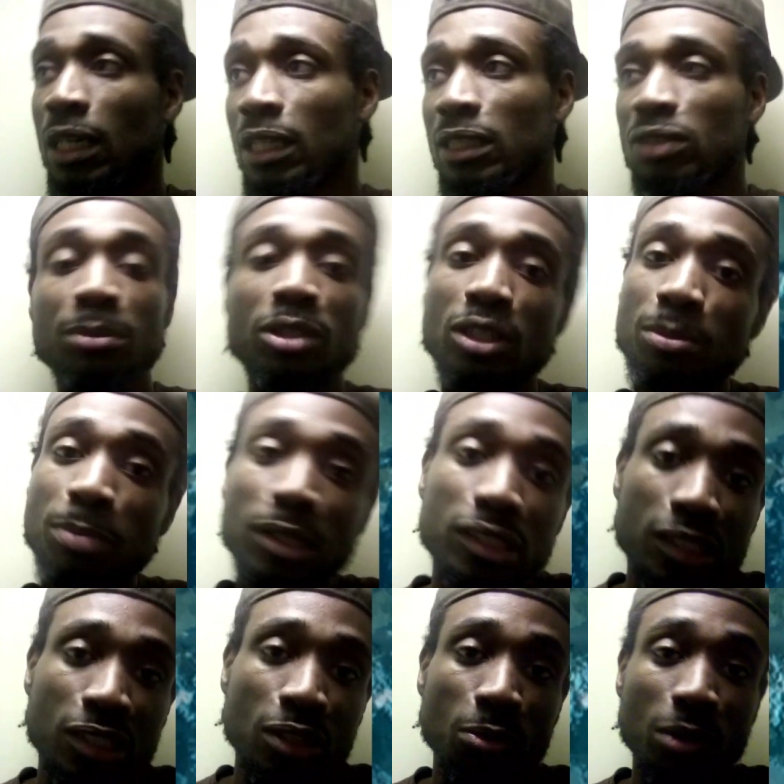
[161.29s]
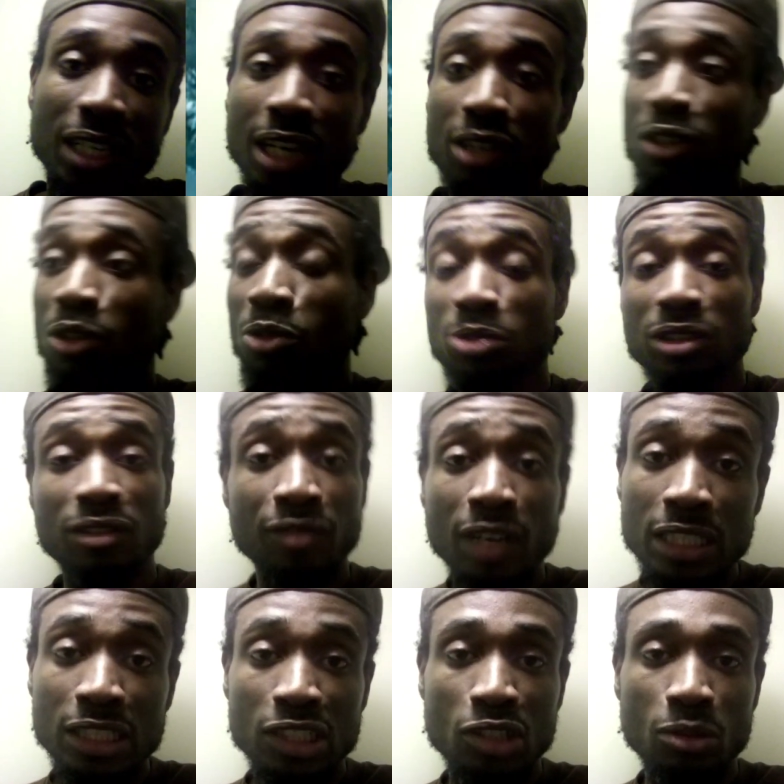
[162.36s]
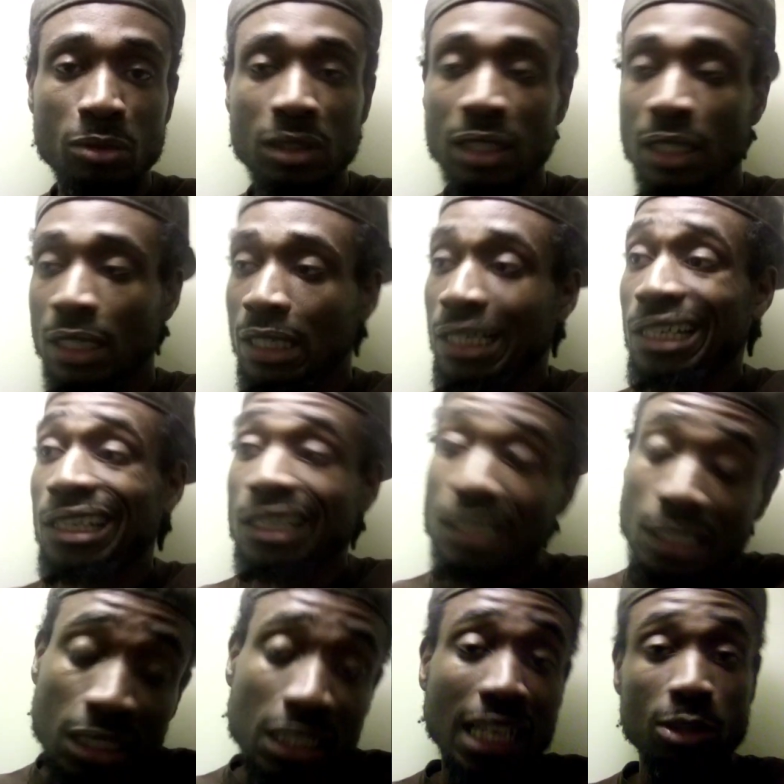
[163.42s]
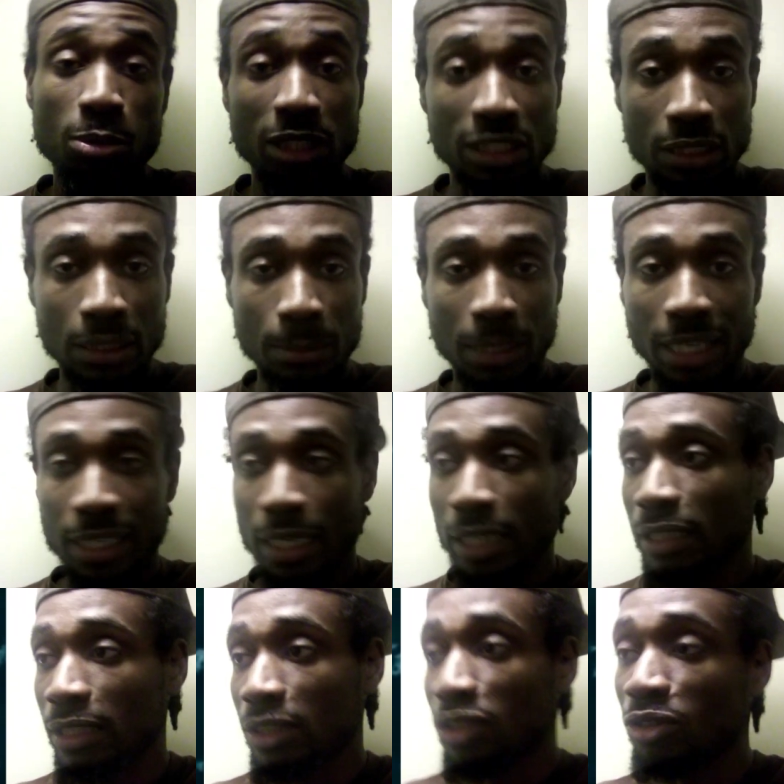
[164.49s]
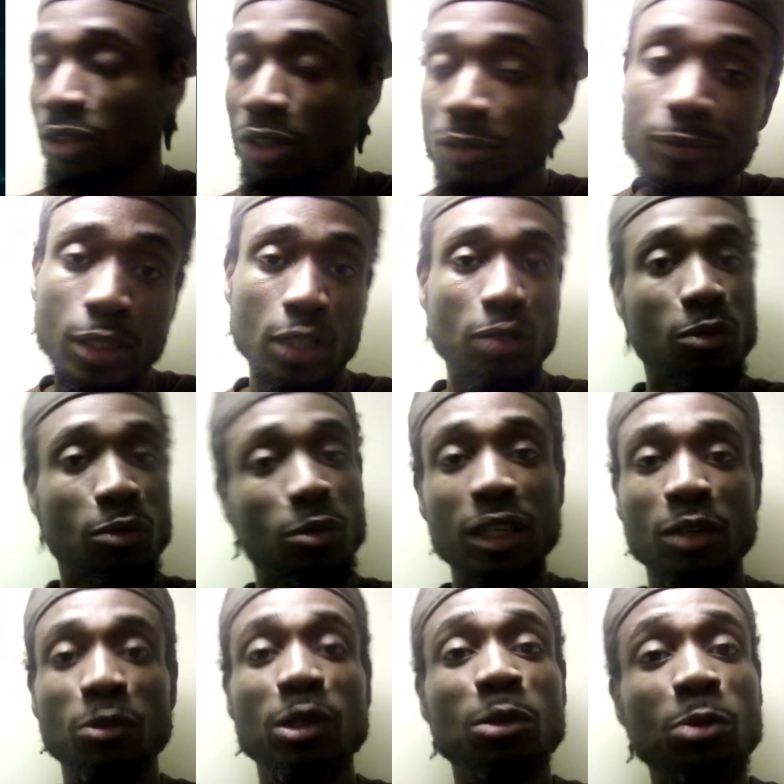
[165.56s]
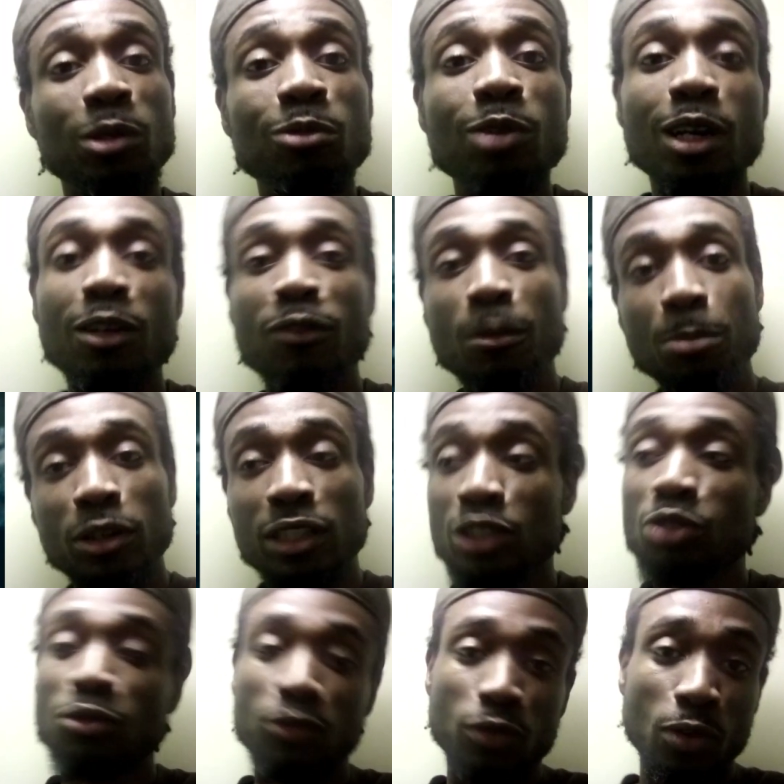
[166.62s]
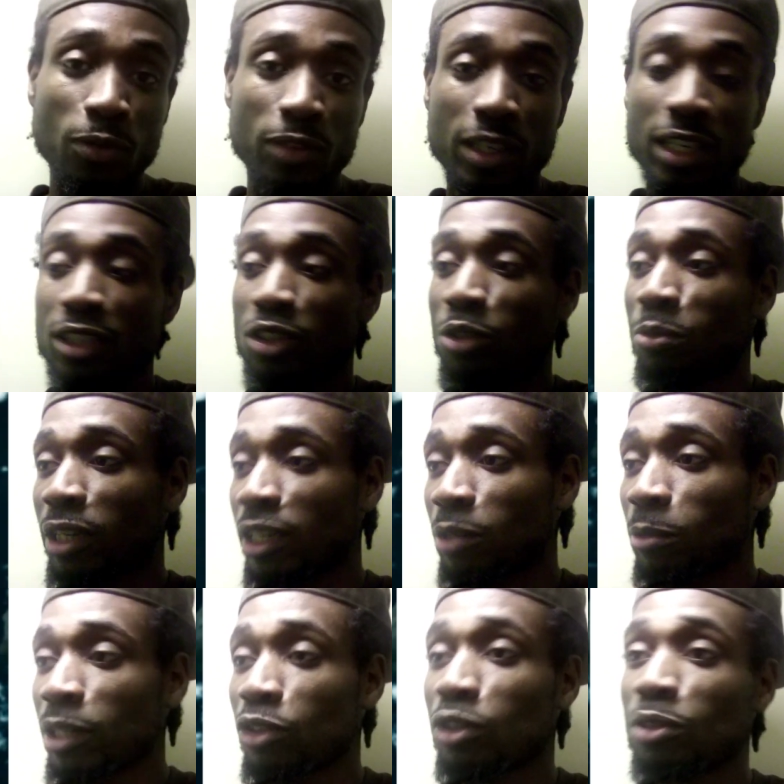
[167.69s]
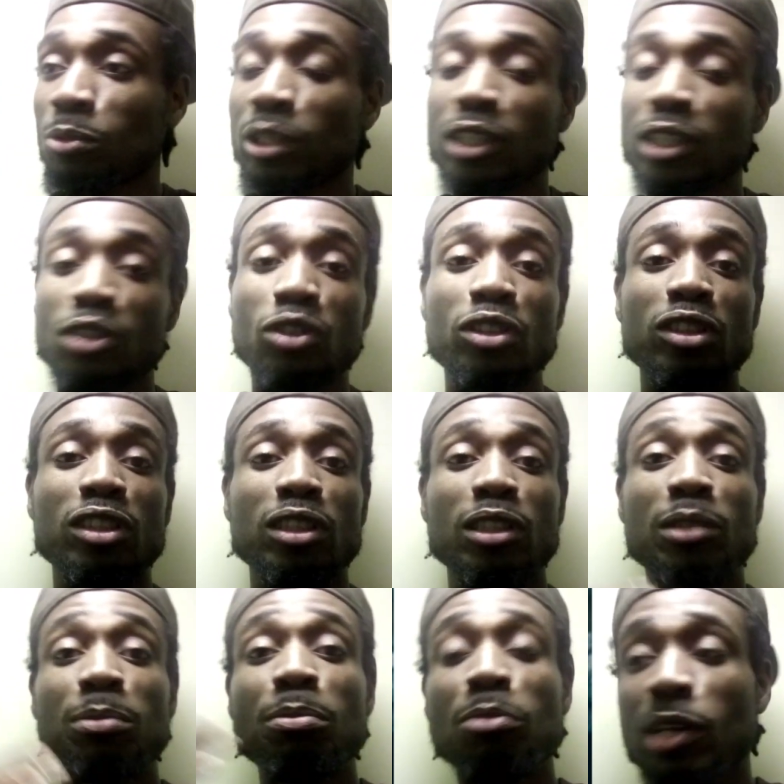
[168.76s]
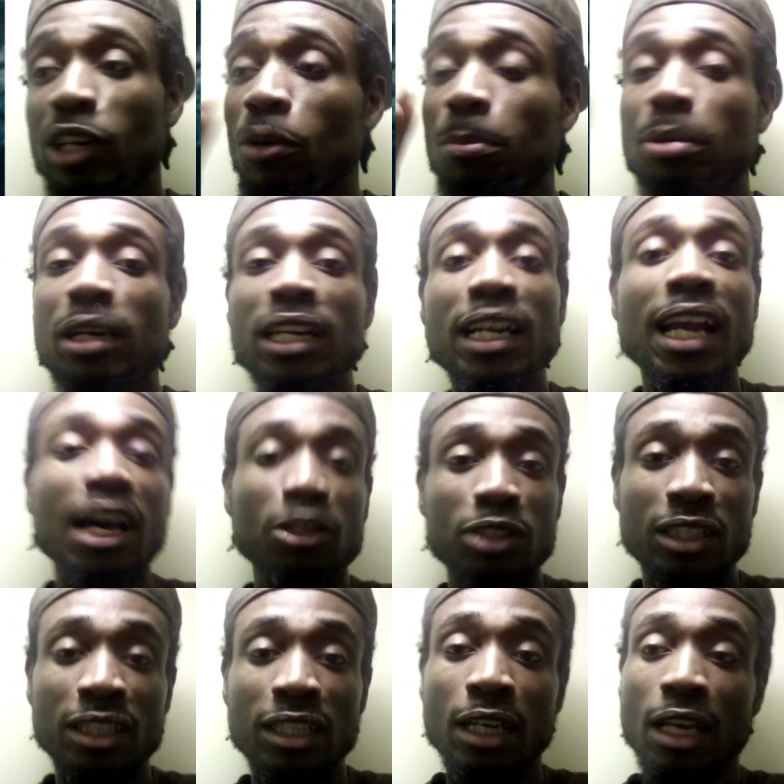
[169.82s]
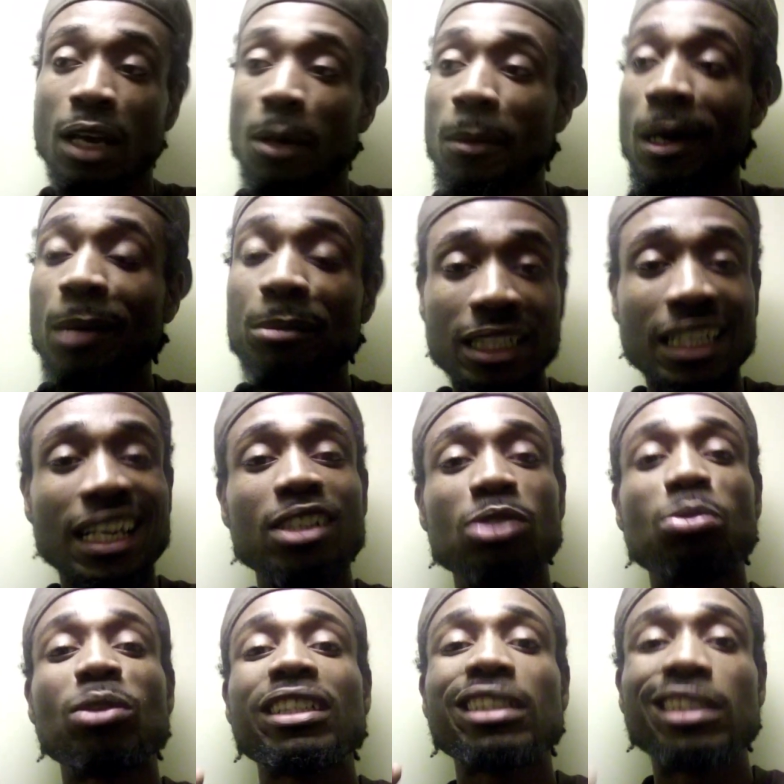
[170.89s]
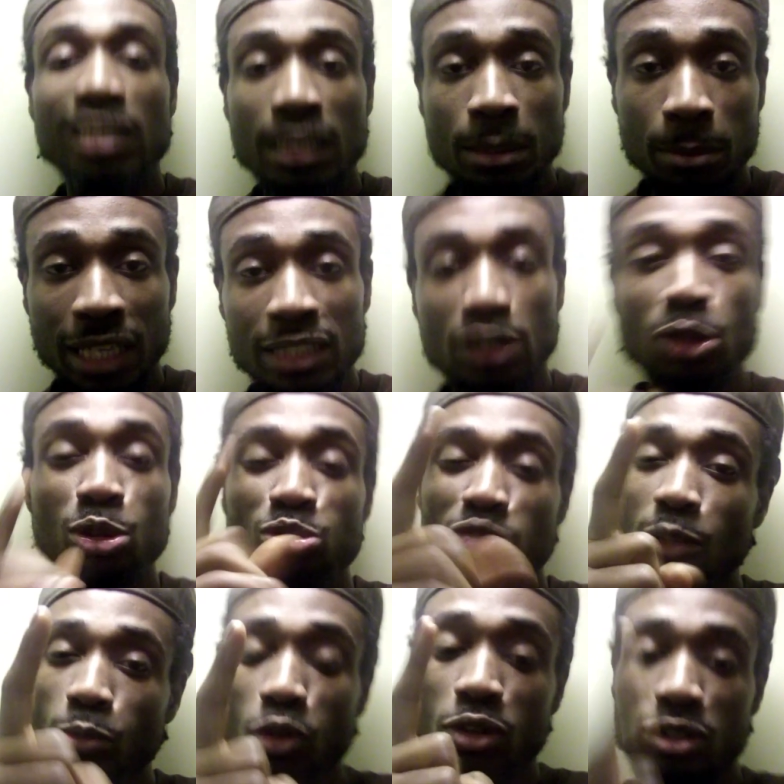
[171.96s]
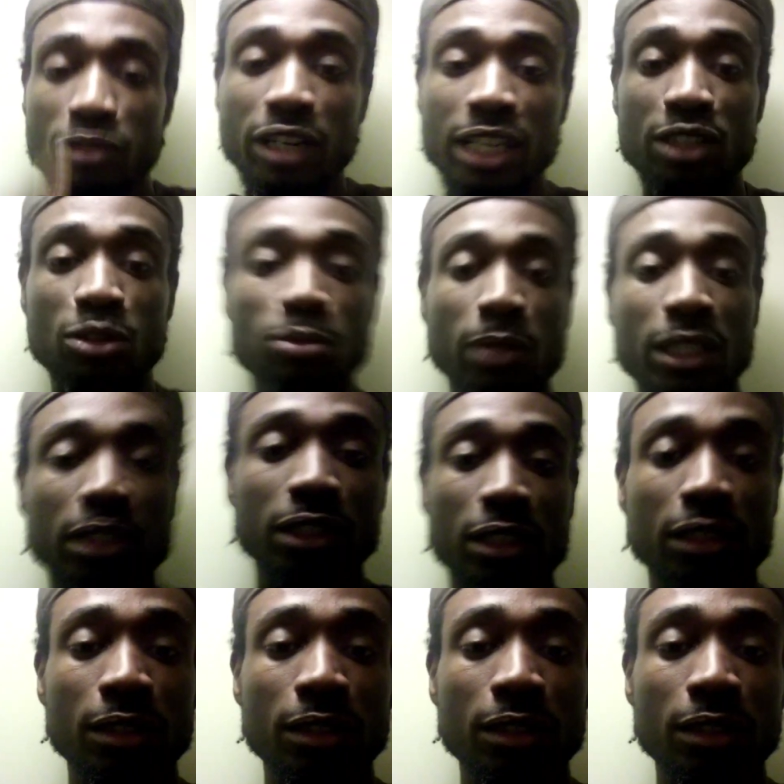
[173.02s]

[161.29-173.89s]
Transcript: Trump just pushing them without knowing what the fuck he's doing. That's what it seemed like, at least. We want to report the truth over here, so we ain't gonna put it out there. I'm gonna say that's what it seemed like. The Green War and Graduation.